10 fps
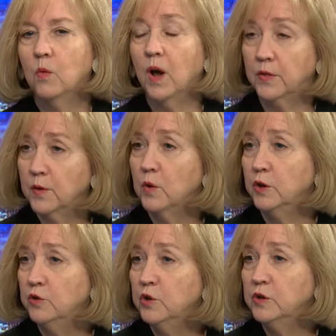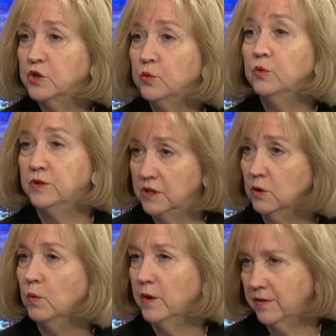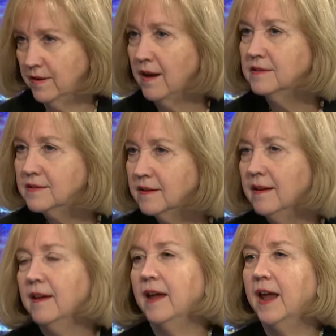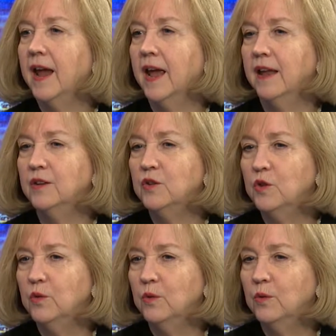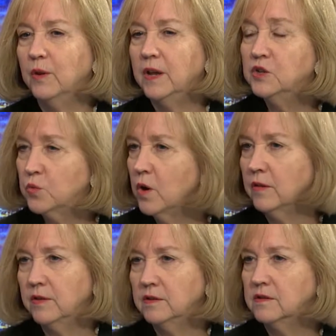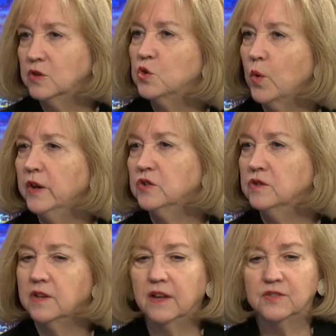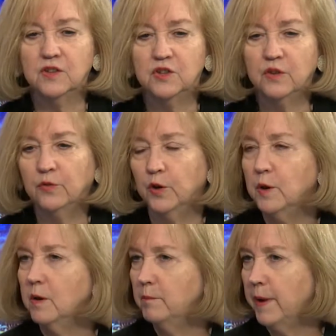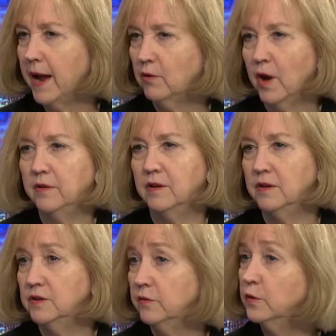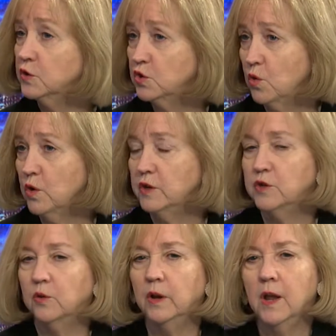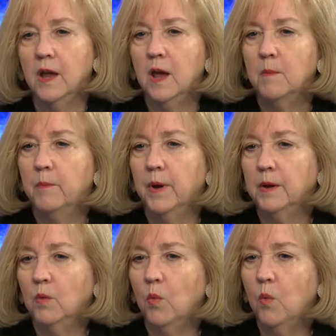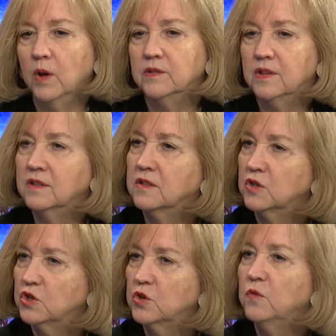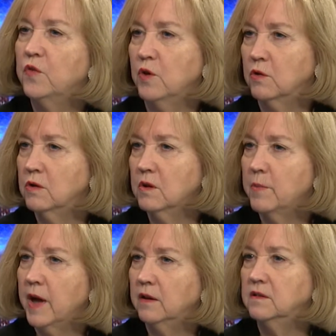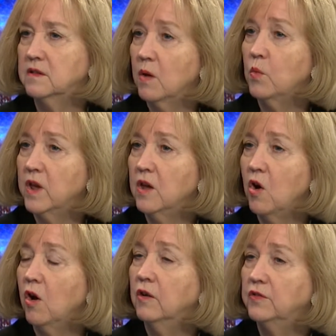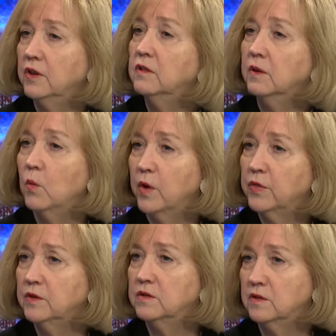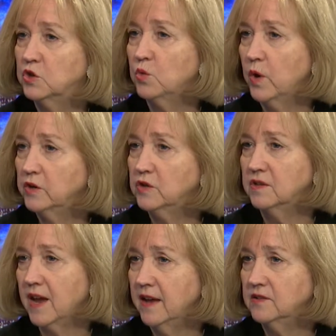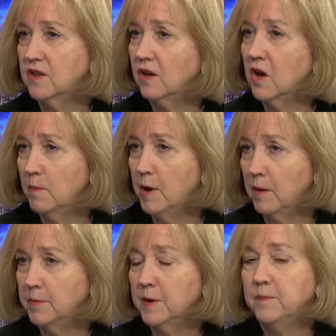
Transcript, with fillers: I think what you do is you deal with that. And you, each one of these situations has a different background and a different story to it. But what citizens should feel good about is that we are dealing with these situations as they come up.